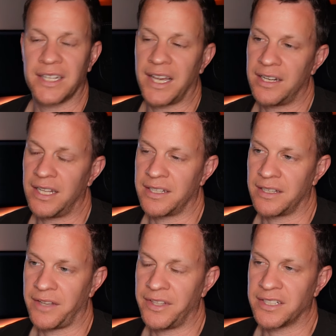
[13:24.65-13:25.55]
It kind of like,
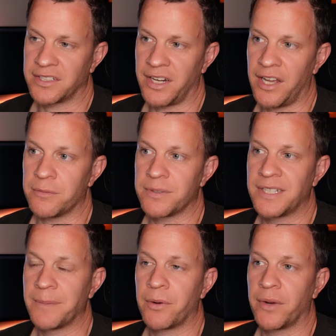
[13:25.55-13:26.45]
I think it's going to help
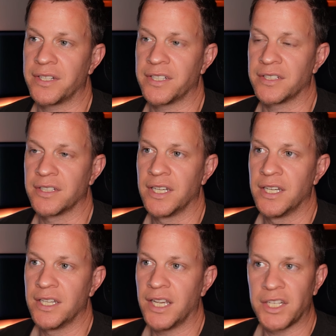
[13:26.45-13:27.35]
separate it
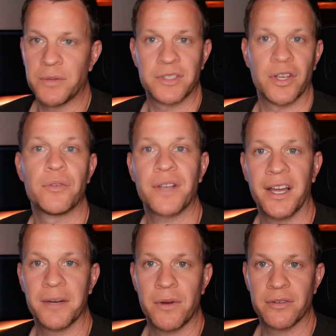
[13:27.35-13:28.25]
into its own
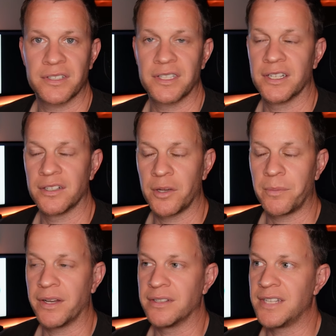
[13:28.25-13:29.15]
kind of monster, no
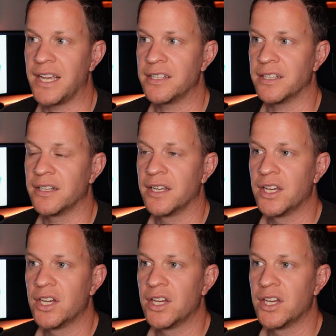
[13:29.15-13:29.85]
pun intended,